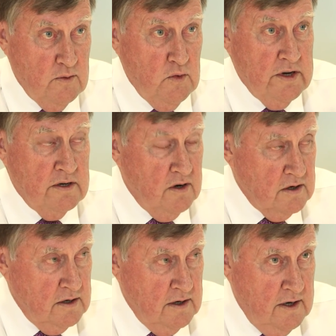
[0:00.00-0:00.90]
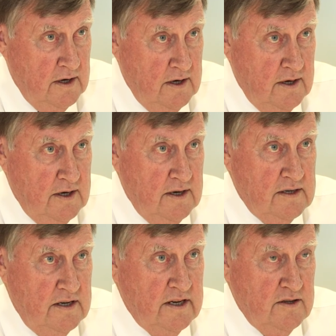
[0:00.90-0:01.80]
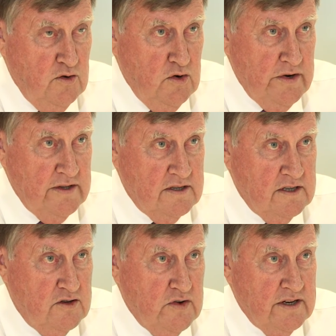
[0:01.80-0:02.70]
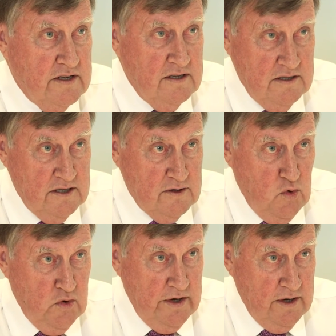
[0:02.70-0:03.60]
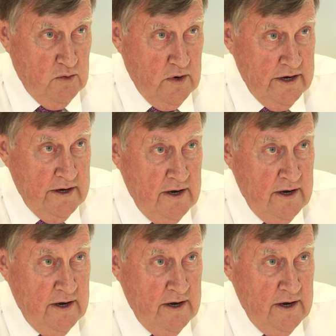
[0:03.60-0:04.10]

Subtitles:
We are not ignoring the situation and just walking away.